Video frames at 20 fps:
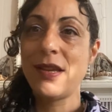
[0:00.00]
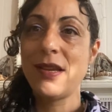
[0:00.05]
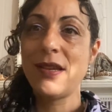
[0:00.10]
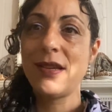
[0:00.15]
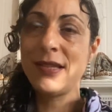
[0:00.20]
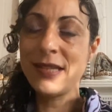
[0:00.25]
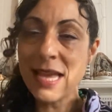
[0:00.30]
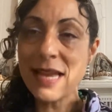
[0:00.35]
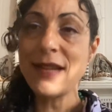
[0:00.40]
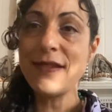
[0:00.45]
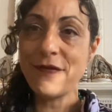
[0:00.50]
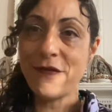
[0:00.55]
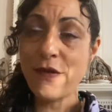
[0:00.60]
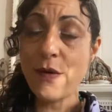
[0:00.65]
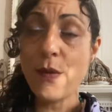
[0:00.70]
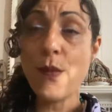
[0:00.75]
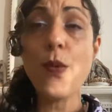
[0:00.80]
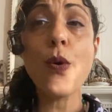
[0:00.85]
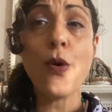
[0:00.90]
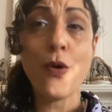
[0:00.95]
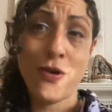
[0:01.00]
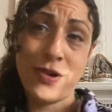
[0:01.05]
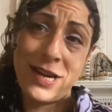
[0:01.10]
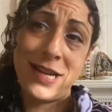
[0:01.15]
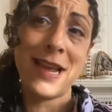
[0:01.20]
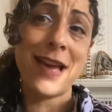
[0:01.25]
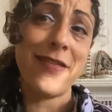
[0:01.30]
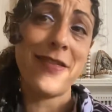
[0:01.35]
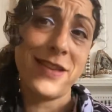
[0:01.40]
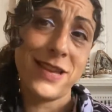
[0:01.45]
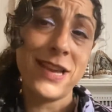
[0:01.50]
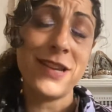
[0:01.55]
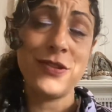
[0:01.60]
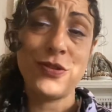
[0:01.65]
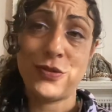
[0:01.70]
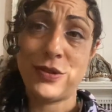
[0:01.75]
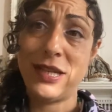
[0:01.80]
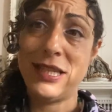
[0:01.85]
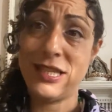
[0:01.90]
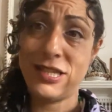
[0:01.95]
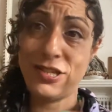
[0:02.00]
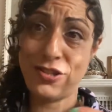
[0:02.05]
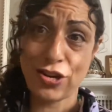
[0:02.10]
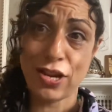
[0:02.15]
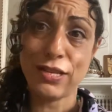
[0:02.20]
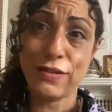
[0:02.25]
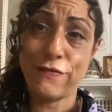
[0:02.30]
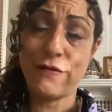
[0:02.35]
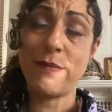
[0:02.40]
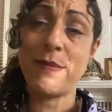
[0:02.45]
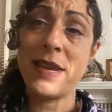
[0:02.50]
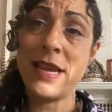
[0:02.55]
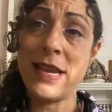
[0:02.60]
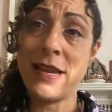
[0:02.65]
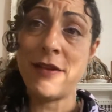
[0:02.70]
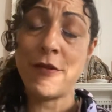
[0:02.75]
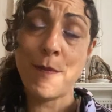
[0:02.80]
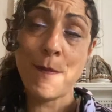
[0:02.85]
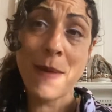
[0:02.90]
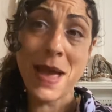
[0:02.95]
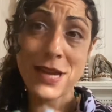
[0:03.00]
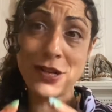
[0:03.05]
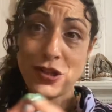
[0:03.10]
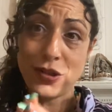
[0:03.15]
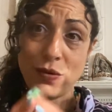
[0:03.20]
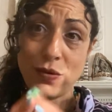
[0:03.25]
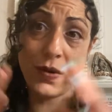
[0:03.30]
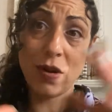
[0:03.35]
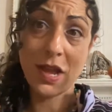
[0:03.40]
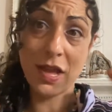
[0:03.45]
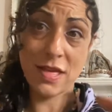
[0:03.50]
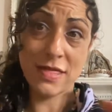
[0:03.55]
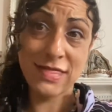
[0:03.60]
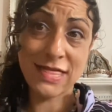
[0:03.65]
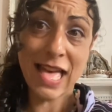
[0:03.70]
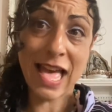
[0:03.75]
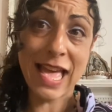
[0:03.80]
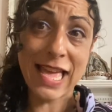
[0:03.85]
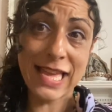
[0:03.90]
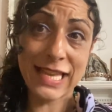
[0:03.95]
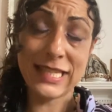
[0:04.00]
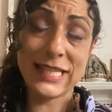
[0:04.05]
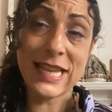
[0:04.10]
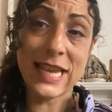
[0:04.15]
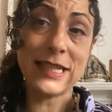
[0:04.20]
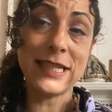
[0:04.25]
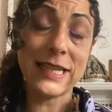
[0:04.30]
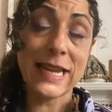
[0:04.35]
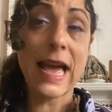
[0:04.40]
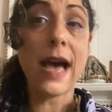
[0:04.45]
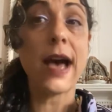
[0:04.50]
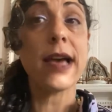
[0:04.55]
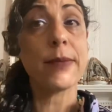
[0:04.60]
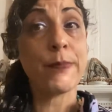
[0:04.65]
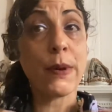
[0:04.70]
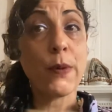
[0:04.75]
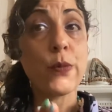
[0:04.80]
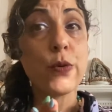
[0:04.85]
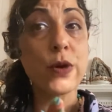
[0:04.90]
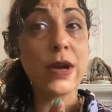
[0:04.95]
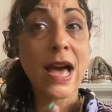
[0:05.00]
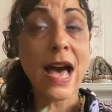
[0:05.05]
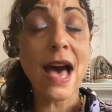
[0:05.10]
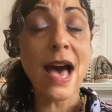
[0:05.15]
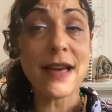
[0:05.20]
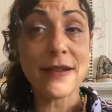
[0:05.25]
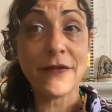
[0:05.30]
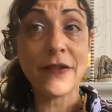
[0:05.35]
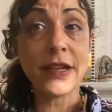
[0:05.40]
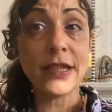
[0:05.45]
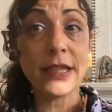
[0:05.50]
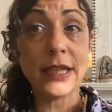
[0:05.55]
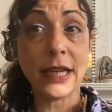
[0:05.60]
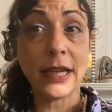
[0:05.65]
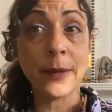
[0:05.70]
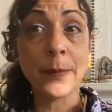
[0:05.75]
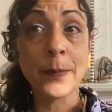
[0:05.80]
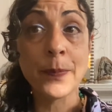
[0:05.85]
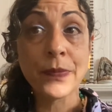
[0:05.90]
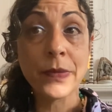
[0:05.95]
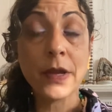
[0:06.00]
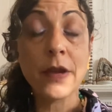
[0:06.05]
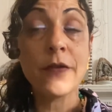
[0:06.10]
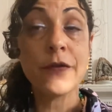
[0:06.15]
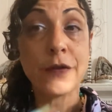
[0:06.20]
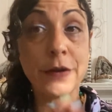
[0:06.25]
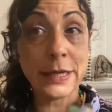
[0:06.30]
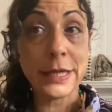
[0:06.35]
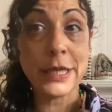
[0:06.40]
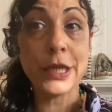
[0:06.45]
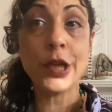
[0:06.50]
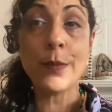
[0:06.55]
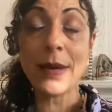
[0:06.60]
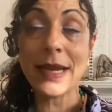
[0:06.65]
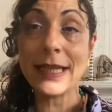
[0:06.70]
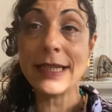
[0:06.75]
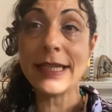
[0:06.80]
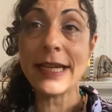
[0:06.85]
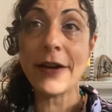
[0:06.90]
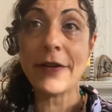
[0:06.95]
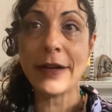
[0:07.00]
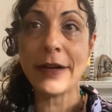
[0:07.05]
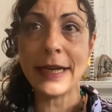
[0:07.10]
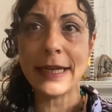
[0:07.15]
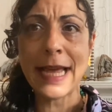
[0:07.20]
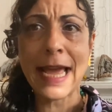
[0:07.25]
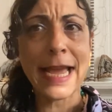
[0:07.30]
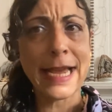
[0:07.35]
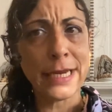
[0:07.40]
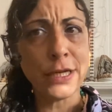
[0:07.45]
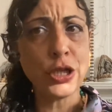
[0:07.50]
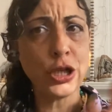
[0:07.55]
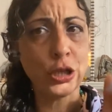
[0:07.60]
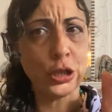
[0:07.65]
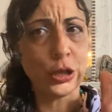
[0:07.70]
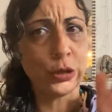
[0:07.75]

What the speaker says: sent for war in other countries just from here. Imagine that extended out. But we'll cut funding for any humanitarian aid.